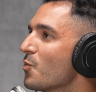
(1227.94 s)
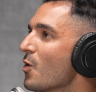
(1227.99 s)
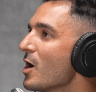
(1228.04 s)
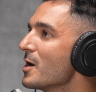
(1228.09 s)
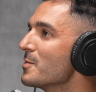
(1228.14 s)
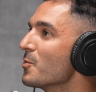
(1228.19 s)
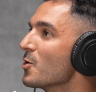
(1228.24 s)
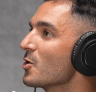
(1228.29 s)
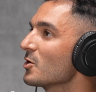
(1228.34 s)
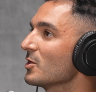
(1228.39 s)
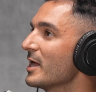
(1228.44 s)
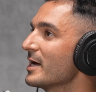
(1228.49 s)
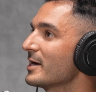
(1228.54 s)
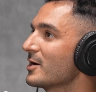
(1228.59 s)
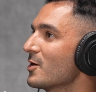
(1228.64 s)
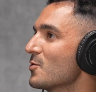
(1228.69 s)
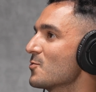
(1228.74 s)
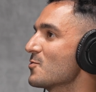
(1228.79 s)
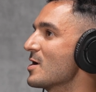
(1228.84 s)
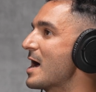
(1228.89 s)
one more like
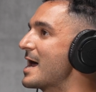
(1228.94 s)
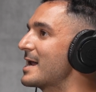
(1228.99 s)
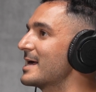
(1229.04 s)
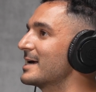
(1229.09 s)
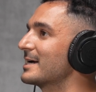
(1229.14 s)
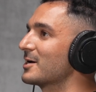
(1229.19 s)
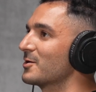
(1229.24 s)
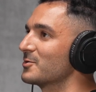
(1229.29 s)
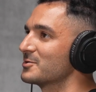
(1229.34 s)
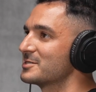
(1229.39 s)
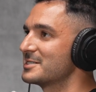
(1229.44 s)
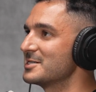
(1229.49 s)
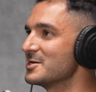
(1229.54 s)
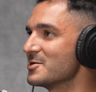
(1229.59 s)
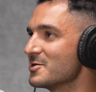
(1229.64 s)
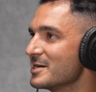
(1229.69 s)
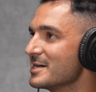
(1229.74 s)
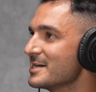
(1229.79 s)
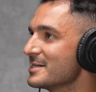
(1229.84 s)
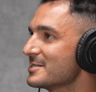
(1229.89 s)
erratic or
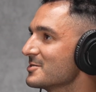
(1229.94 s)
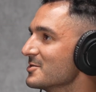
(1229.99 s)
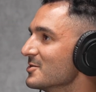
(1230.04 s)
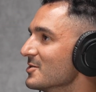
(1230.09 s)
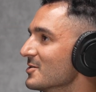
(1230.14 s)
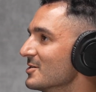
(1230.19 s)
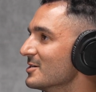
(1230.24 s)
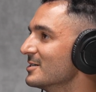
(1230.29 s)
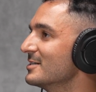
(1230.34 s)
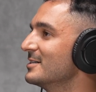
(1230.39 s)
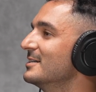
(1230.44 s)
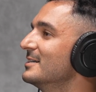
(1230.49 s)
serious or?